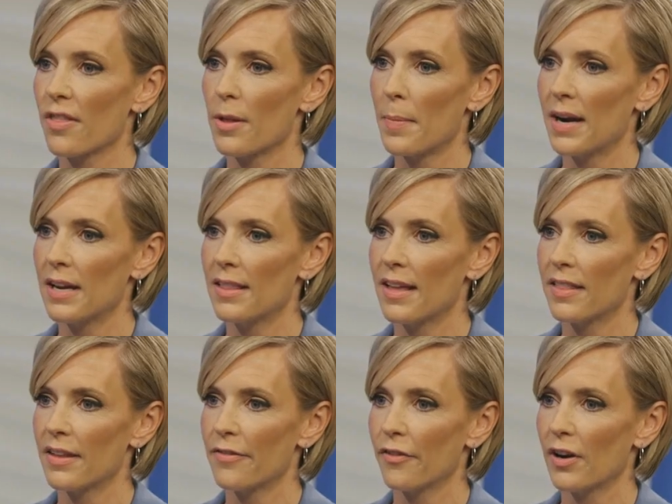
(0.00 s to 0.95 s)
on the money that
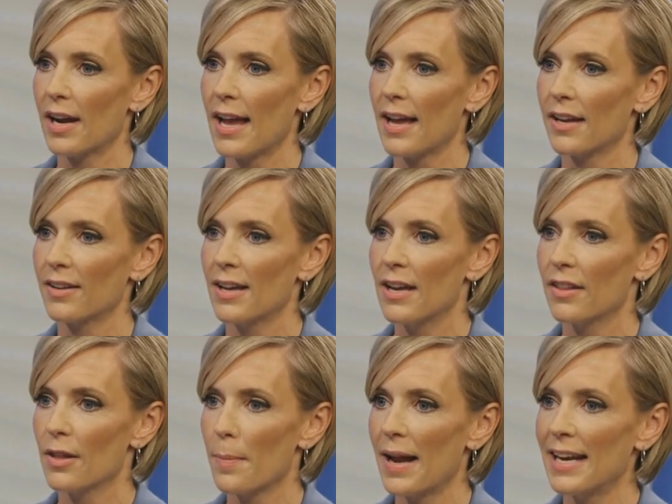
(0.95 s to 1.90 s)
they forget
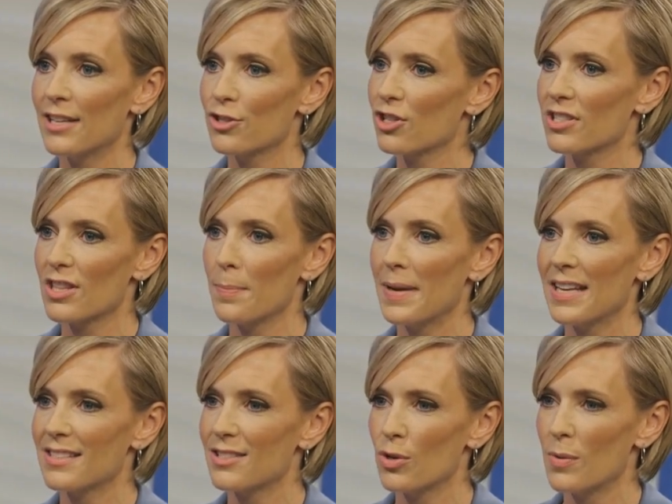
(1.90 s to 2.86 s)
the money is just the
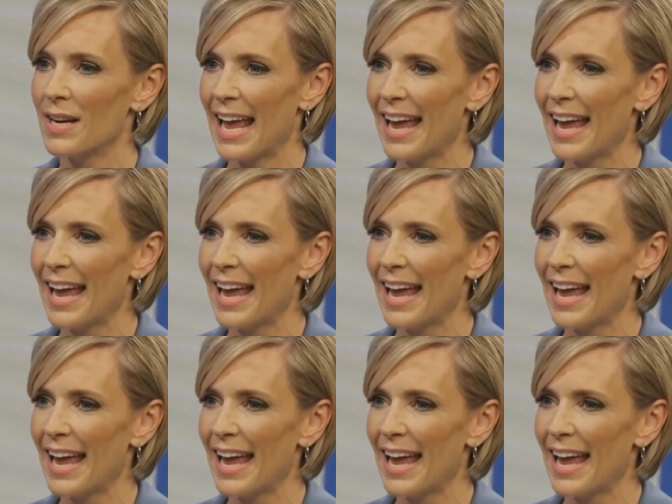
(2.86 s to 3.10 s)
means to an